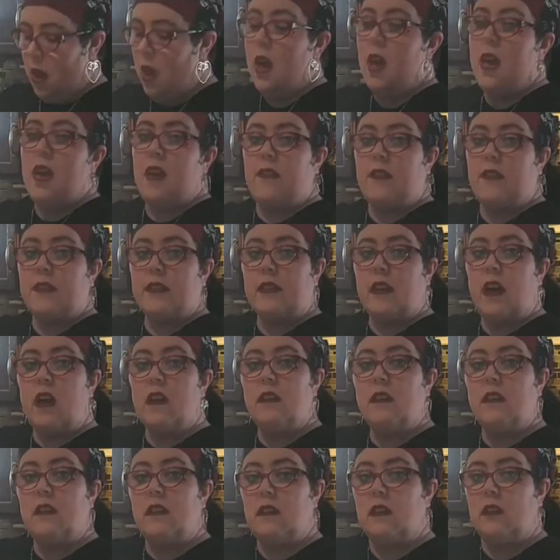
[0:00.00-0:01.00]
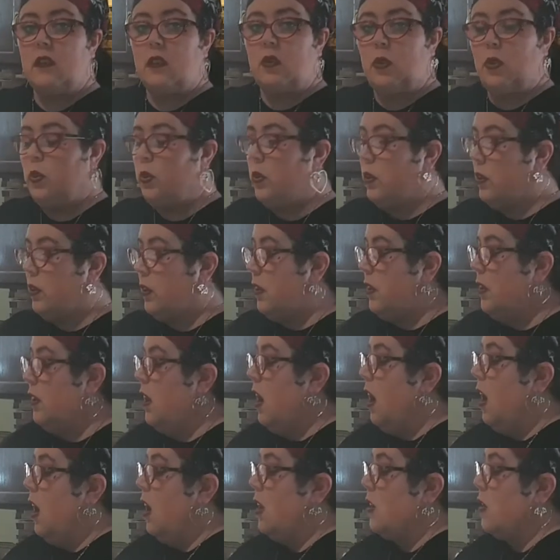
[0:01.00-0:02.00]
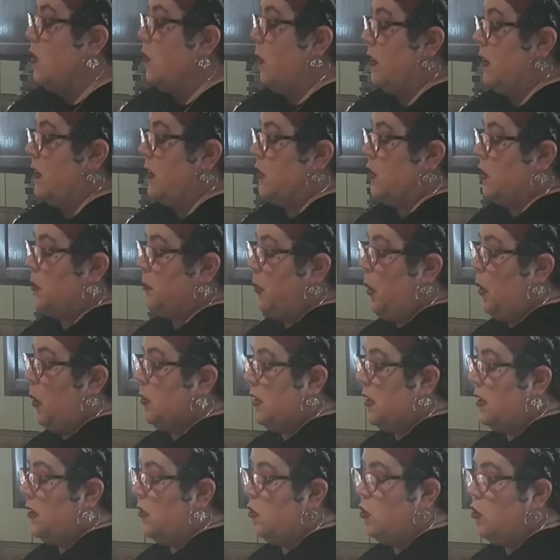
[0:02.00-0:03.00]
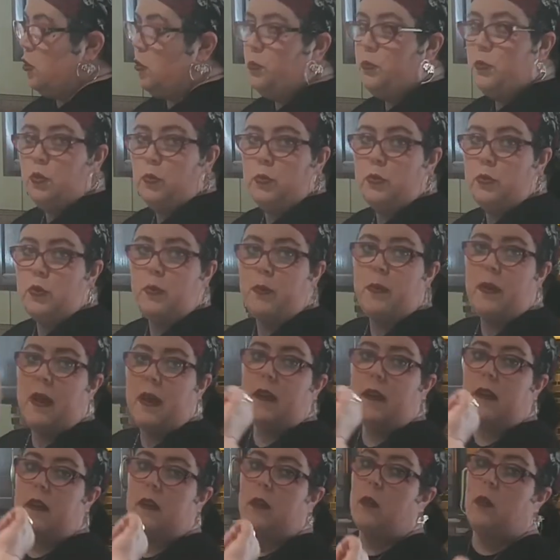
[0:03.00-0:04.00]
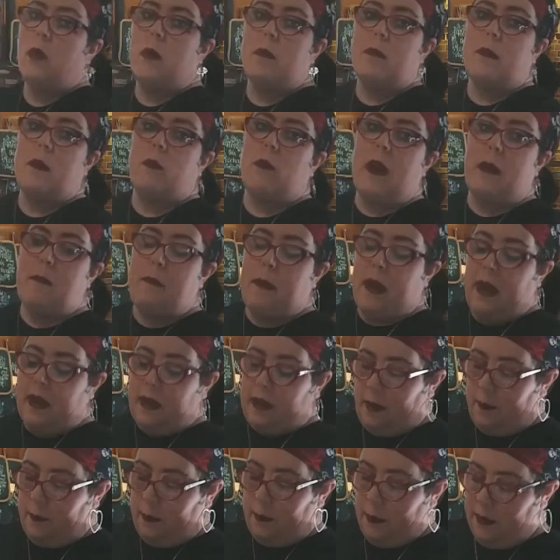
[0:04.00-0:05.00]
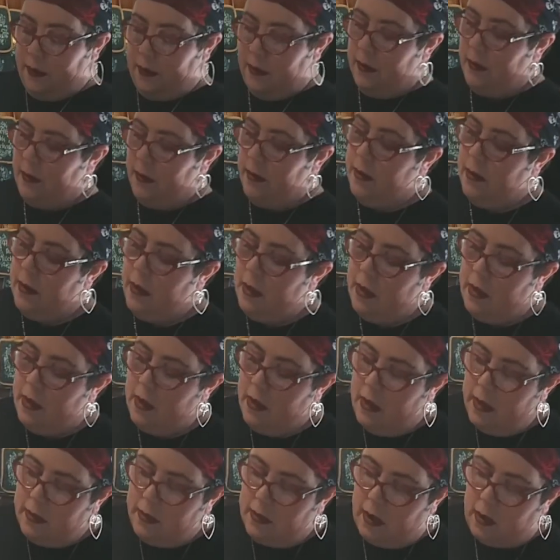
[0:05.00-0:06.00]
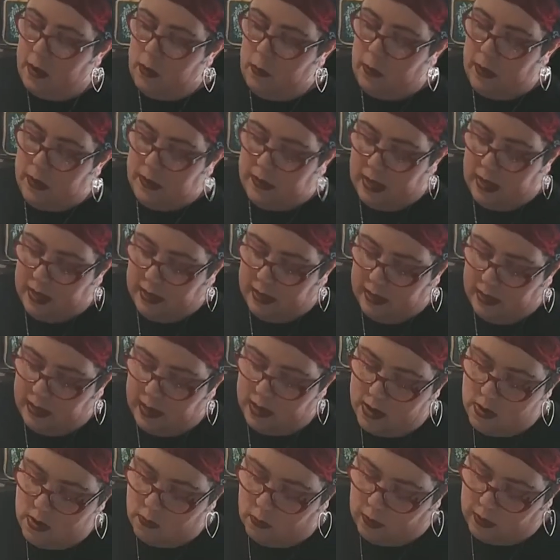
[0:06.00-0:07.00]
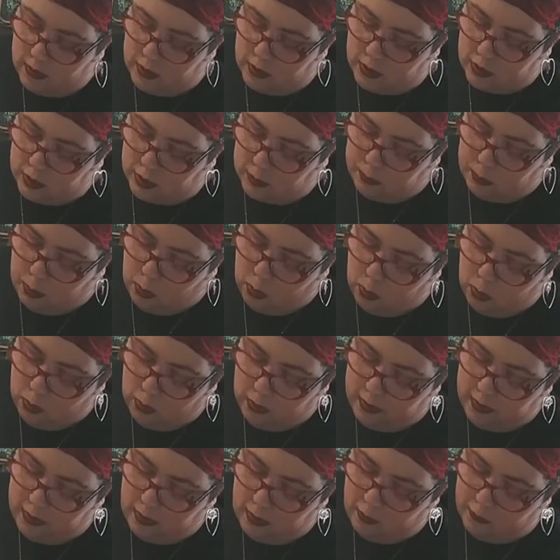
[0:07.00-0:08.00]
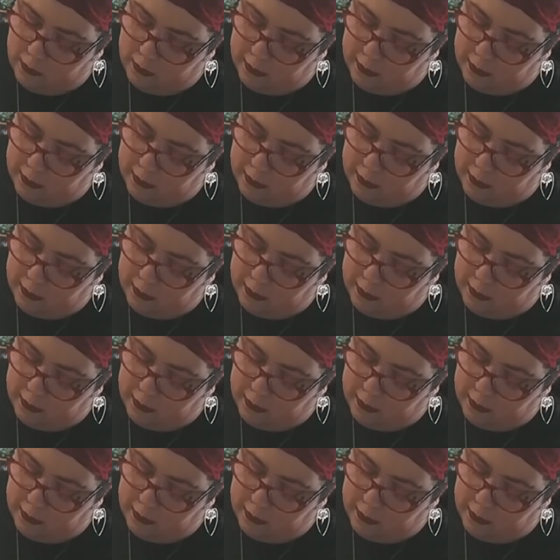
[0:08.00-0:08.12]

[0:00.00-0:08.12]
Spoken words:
If it's gotten a little cooler, you want to just pulse it and it'll warm it right back up. Now you want to take it and you want to just pour it over the